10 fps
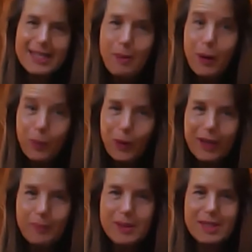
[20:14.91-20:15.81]
my
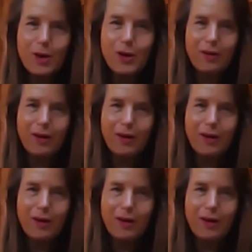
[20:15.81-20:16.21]
working persona.